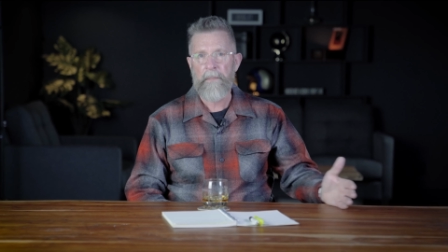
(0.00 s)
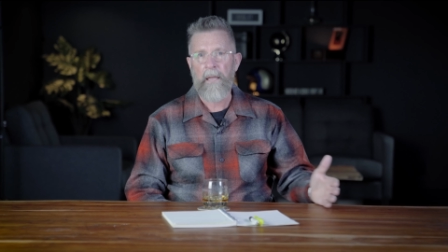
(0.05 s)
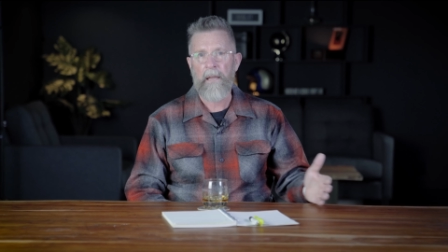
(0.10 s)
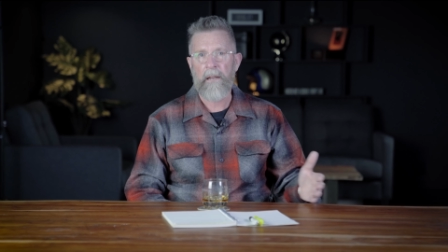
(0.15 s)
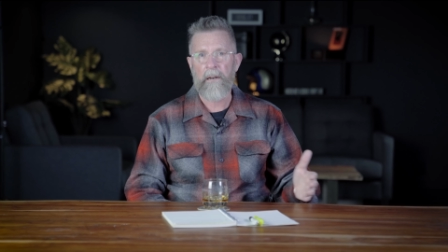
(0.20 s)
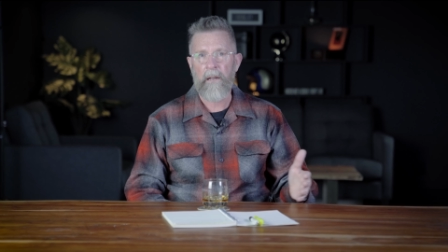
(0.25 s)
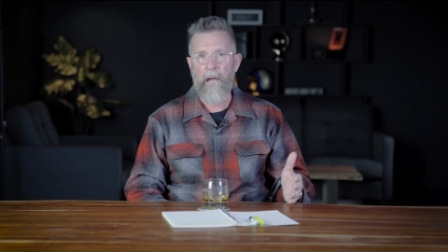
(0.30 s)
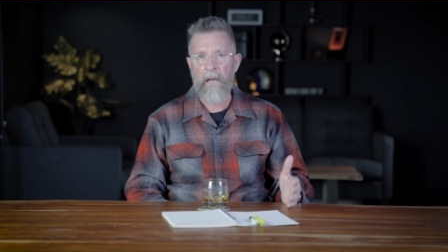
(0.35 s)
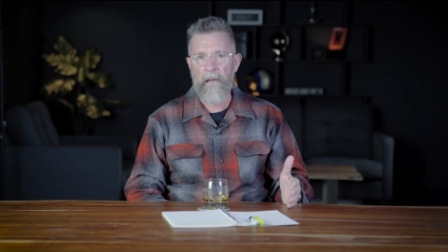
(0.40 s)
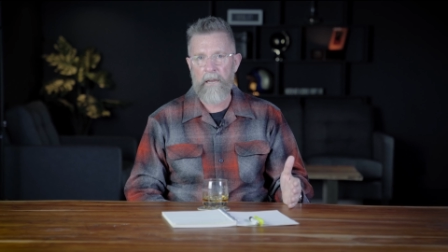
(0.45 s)

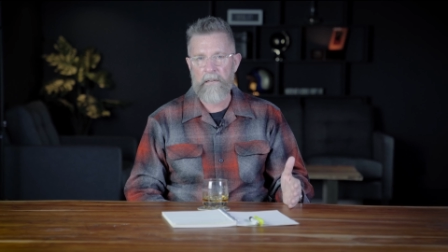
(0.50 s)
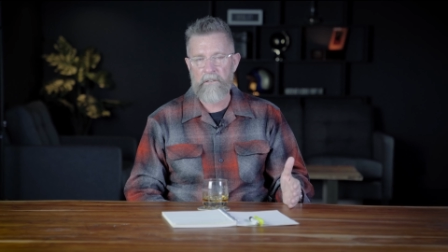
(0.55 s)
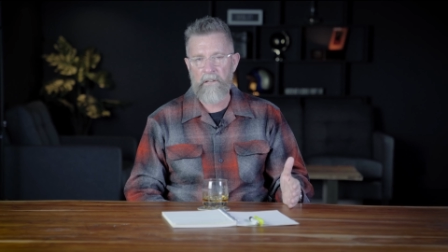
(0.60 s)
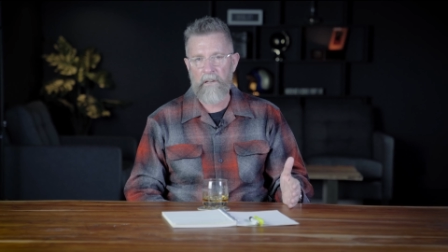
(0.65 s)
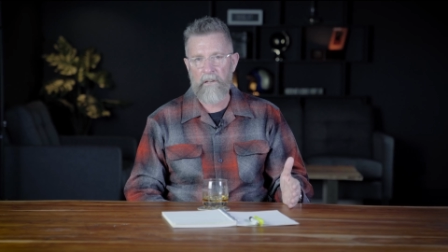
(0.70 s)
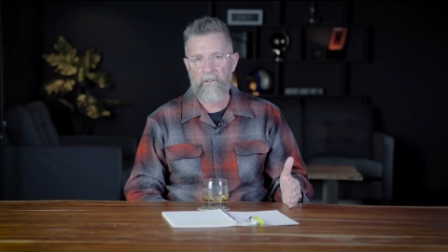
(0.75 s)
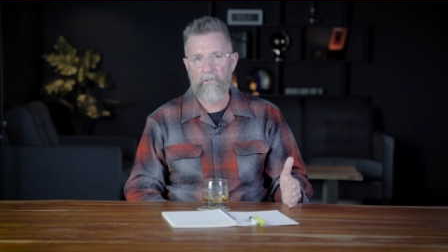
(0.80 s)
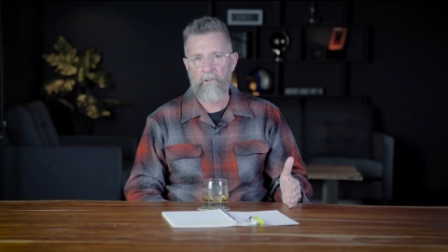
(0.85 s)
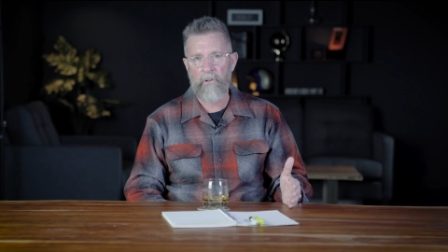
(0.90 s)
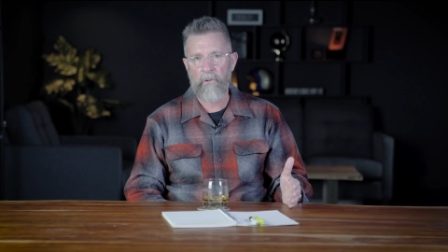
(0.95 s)
and high
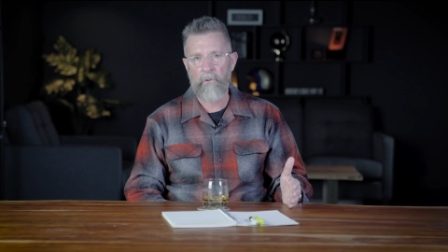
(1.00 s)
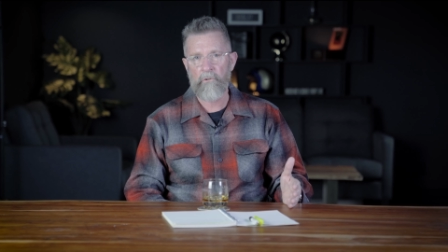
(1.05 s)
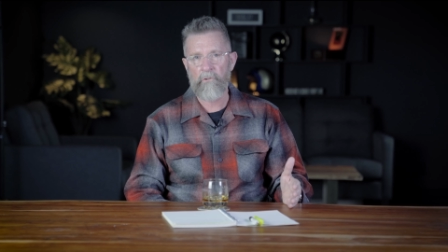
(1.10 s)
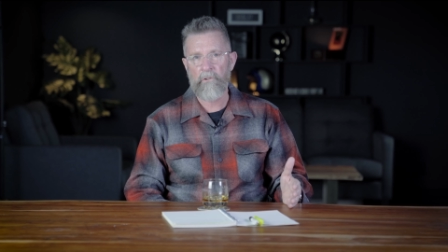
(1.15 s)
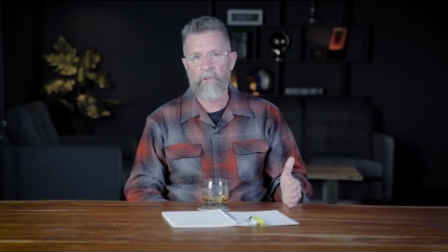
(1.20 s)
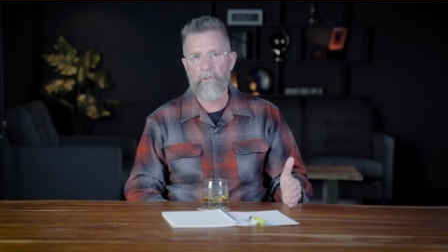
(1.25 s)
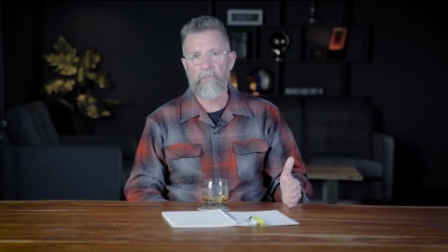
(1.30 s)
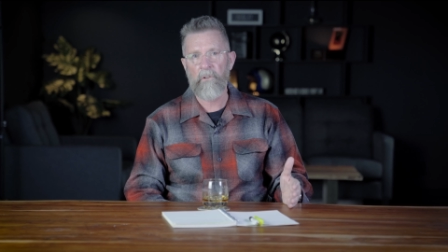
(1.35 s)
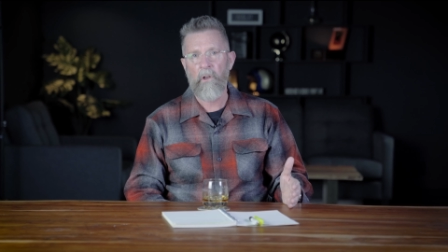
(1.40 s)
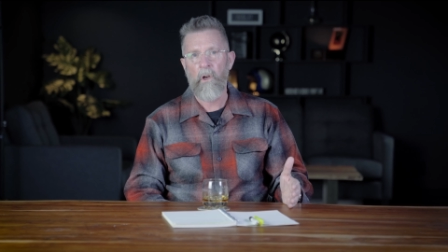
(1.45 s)
tech
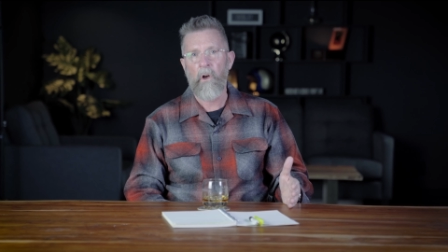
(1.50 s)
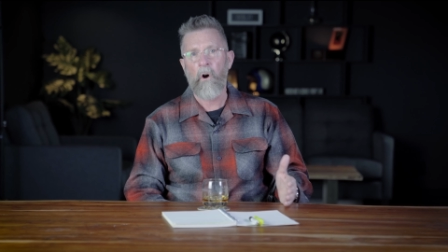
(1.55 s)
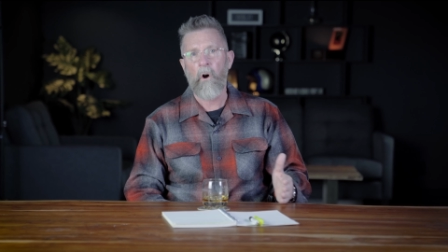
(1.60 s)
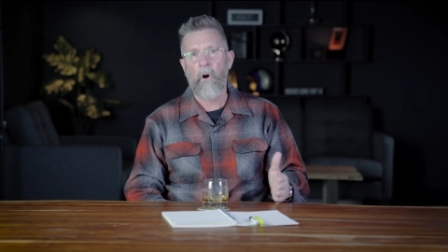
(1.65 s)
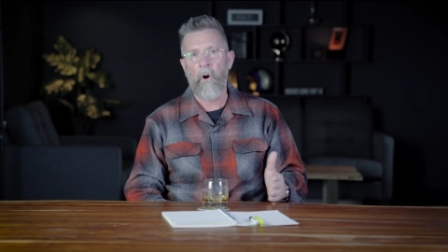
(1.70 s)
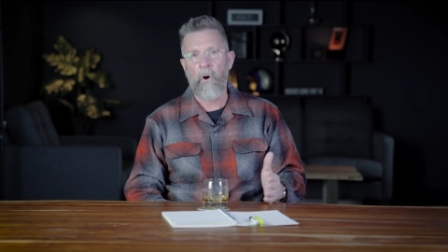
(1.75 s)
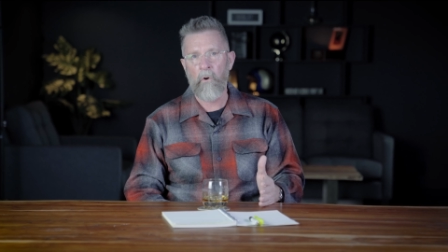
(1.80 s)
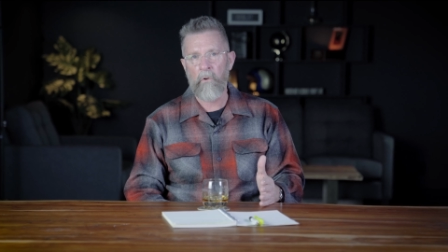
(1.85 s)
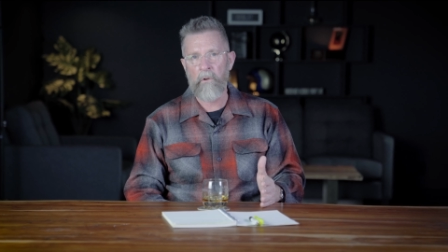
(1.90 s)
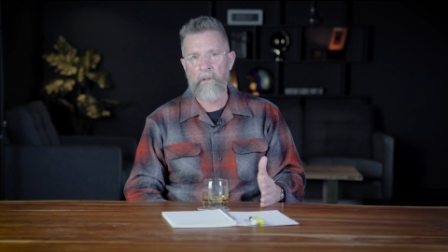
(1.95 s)
solutions
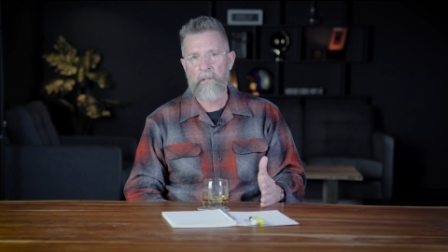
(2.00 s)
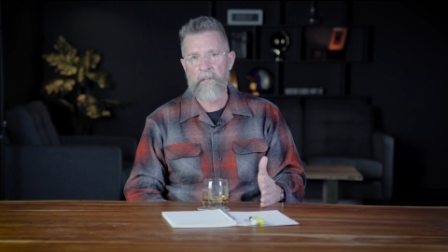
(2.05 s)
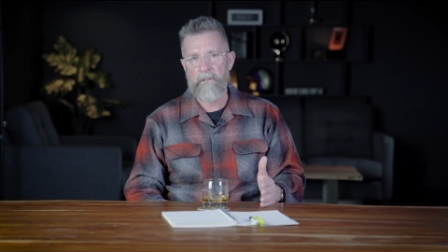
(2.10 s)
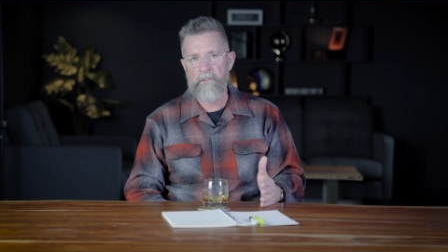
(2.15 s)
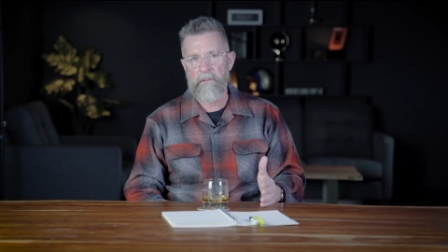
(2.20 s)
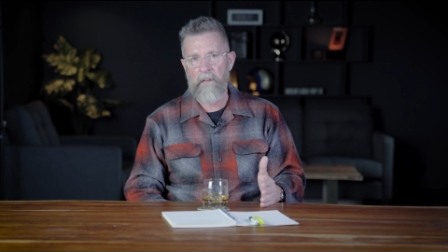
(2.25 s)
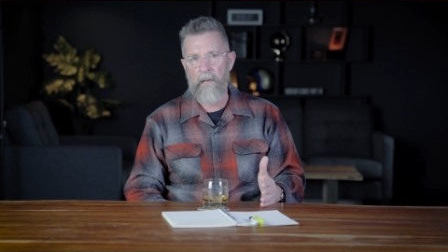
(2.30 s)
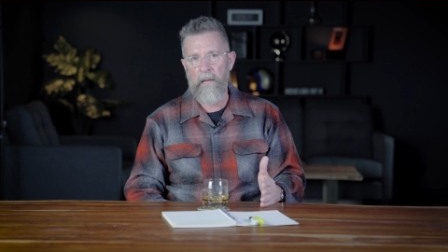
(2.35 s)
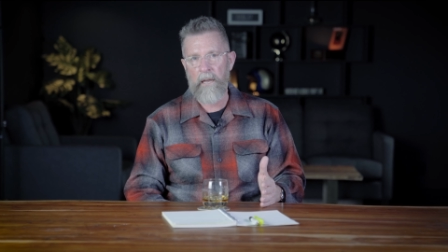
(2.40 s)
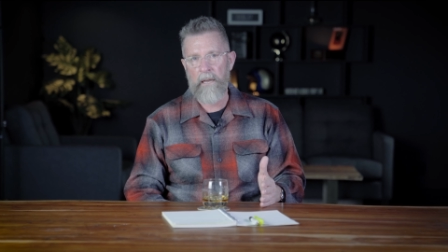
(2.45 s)
only
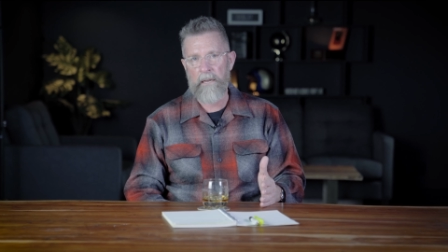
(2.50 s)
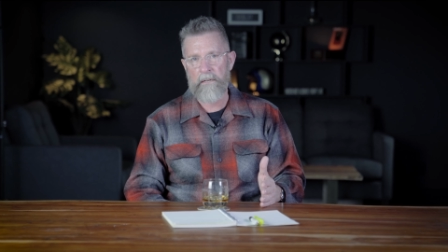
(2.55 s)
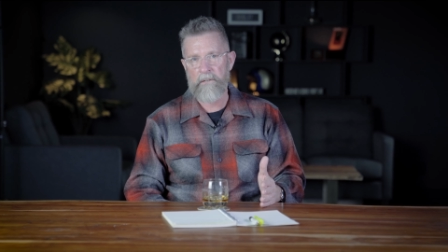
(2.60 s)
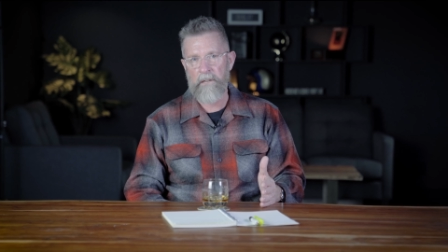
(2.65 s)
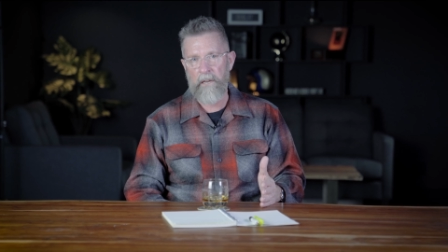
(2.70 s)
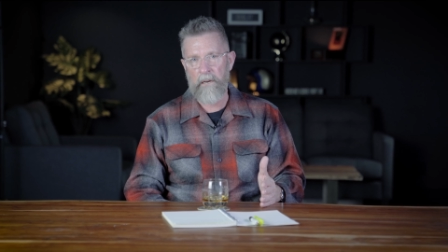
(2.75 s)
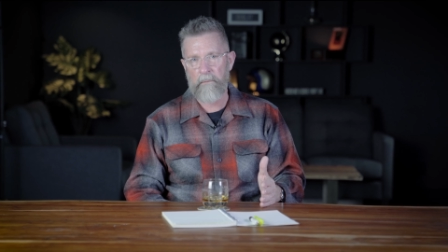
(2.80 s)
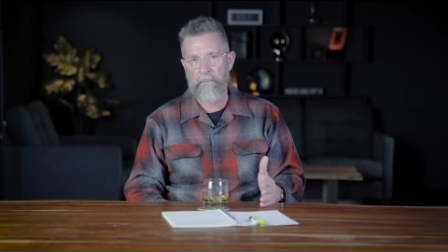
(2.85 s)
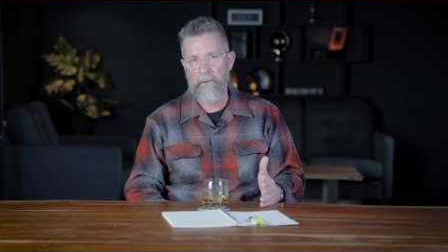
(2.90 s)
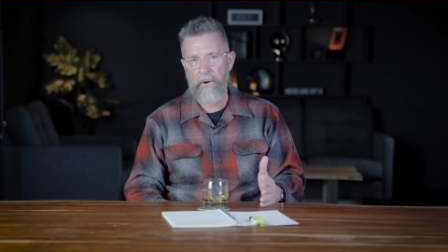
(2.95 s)
to high
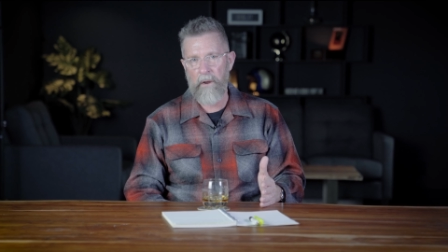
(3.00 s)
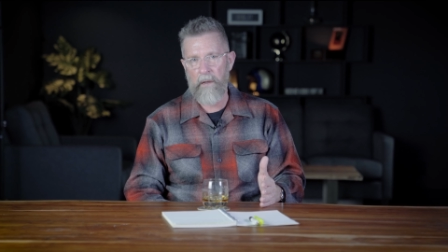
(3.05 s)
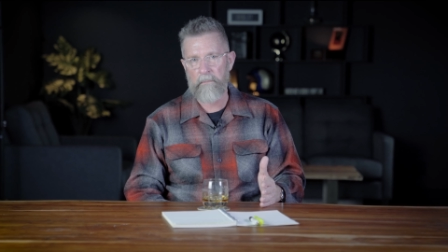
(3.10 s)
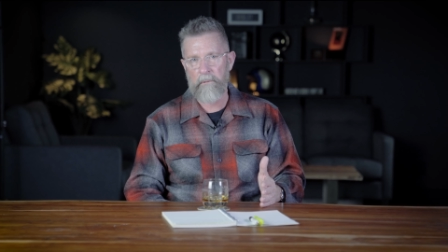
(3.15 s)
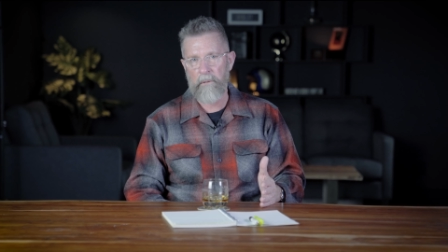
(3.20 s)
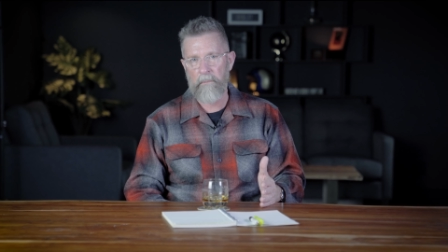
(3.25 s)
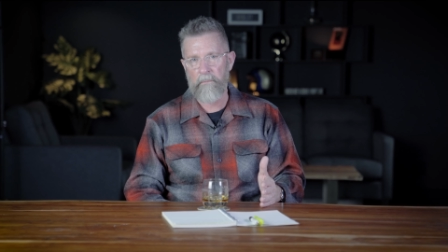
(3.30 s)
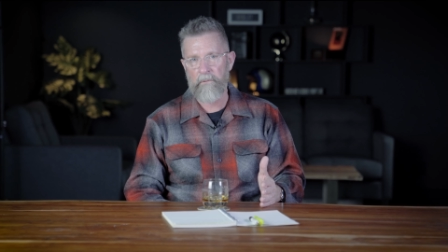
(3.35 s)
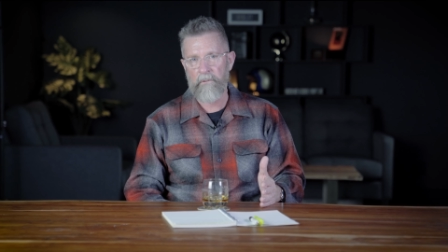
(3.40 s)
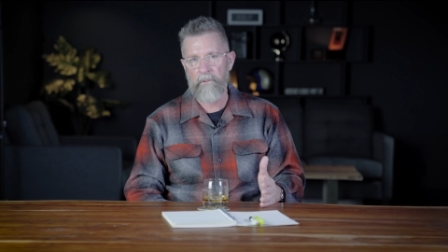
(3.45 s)
tech
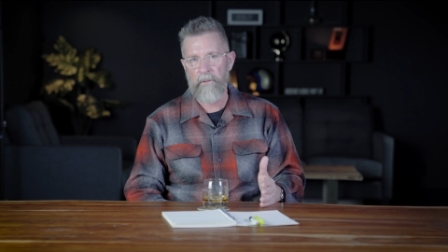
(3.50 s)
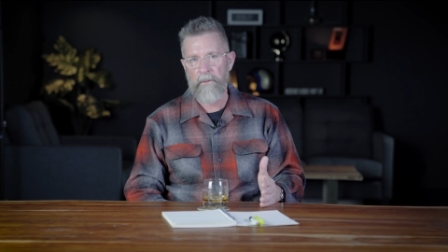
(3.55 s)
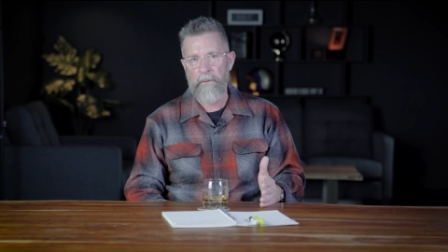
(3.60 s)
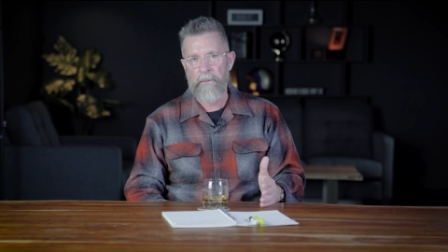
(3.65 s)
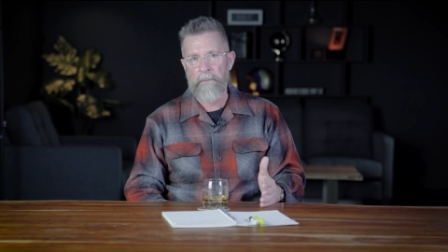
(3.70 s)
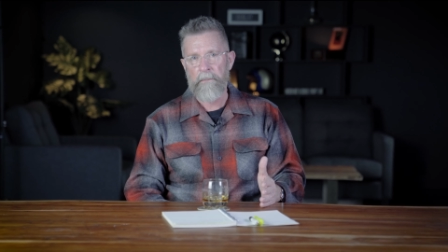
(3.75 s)
problems